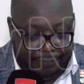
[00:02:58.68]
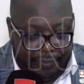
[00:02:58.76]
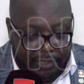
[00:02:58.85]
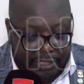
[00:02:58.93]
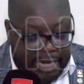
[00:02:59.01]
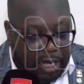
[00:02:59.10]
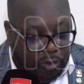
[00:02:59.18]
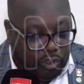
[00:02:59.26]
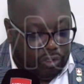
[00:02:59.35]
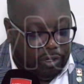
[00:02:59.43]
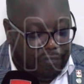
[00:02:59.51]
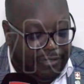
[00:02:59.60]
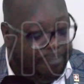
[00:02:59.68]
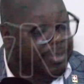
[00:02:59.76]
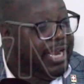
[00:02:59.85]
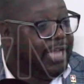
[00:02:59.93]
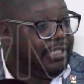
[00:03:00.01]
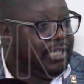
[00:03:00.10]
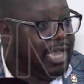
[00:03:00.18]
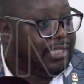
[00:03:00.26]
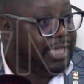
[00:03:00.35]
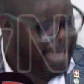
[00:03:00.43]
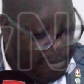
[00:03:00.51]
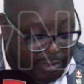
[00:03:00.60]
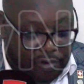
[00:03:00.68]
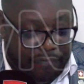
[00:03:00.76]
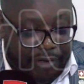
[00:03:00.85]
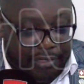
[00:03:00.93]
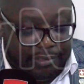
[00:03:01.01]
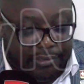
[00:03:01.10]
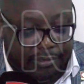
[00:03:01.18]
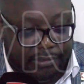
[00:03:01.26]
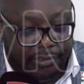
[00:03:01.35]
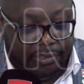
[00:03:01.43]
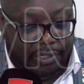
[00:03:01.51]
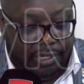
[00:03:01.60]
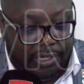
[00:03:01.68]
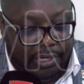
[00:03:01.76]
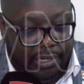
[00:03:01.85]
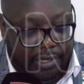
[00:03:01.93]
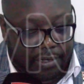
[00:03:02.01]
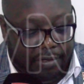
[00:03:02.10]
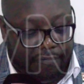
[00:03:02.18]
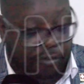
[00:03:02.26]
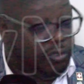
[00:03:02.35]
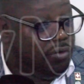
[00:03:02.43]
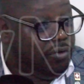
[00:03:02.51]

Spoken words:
the inclusion of death penalty as a capital offense for drug